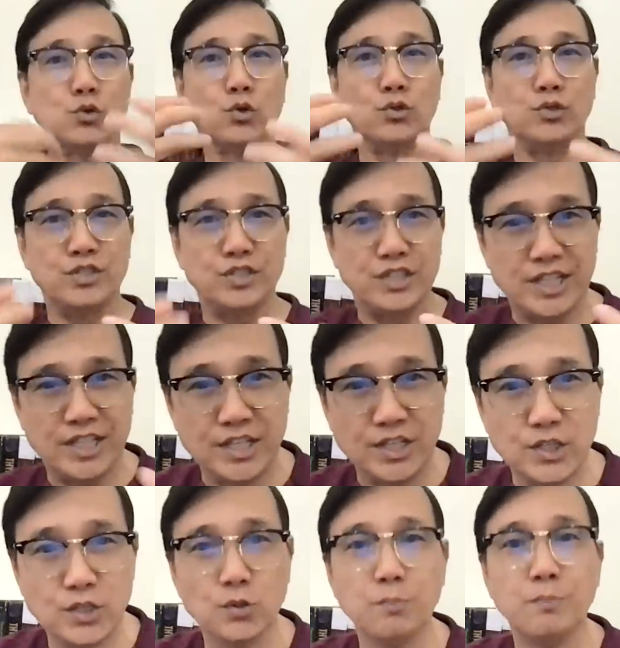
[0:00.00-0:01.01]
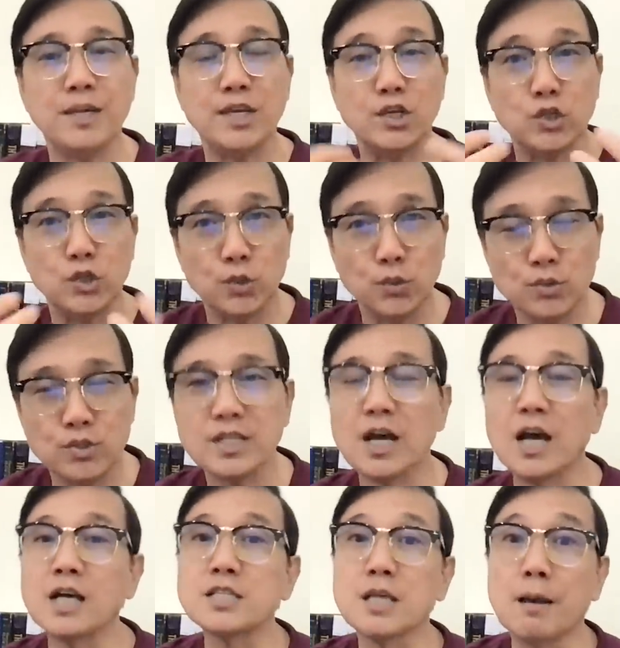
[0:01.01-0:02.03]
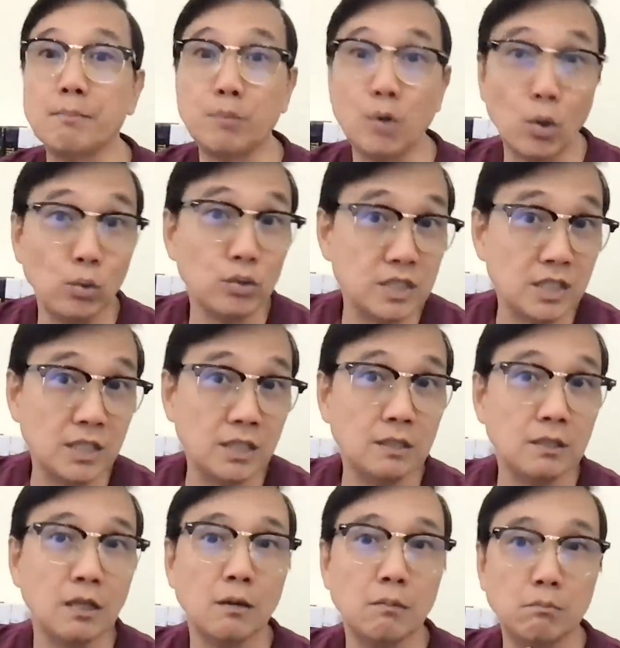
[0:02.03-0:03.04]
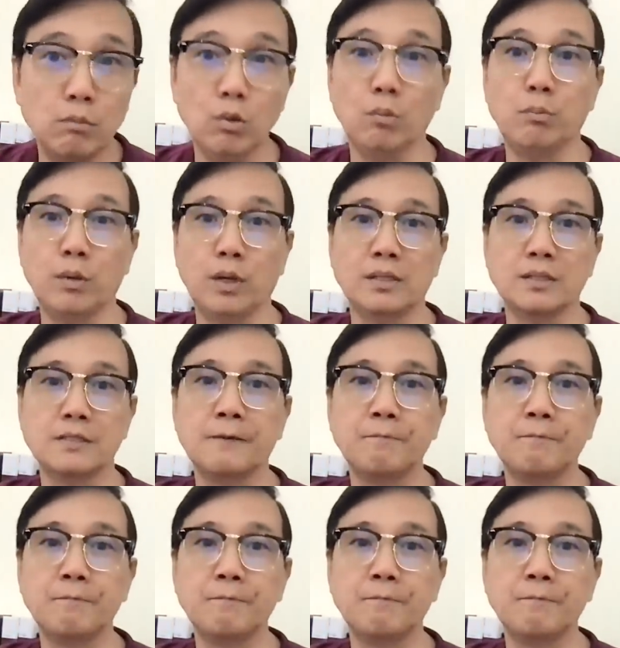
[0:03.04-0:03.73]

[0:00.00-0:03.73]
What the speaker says: continue being used as a protein blueprint.